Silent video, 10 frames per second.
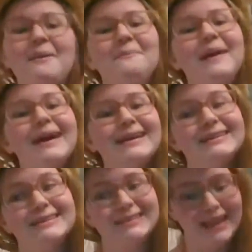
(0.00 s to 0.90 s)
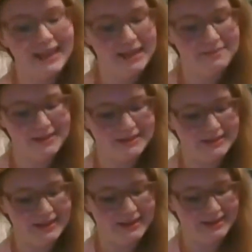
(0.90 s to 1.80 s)
My second
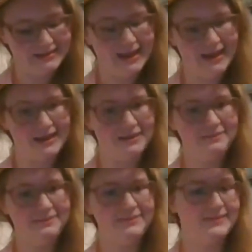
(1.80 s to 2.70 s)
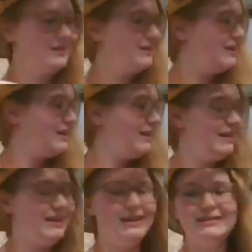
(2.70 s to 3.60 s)
miscellaneous item
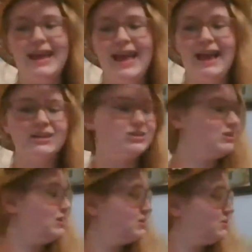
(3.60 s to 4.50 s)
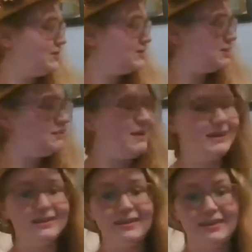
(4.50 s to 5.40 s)
is actually going to be
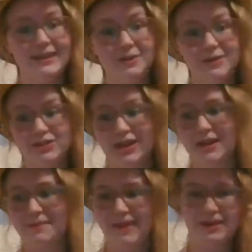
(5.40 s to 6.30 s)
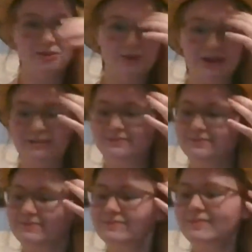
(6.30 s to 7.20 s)
another thing in which I made as well.
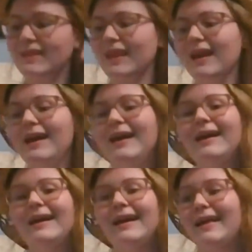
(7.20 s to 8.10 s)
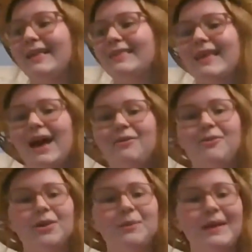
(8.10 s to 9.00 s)
And that
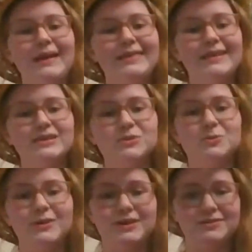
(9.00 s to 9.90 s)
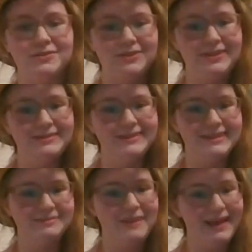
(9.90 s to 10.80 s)
would be this wonderful
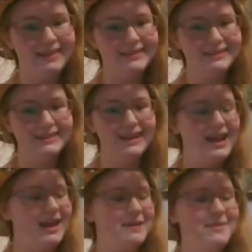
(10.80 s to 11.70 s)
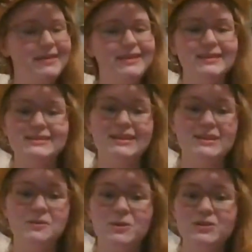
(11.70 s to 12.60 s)
mallet. I made this
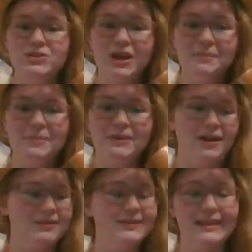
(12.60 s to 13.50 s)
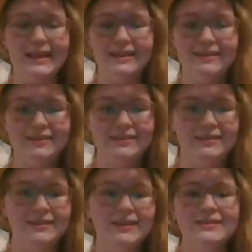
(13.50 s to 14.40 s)
in wood shop on the lathe.
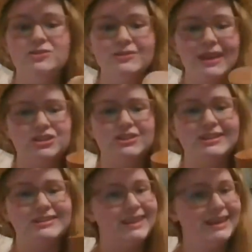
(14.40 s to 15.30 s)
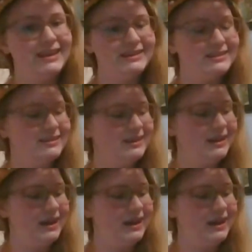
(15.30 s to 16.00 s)
This was actually the second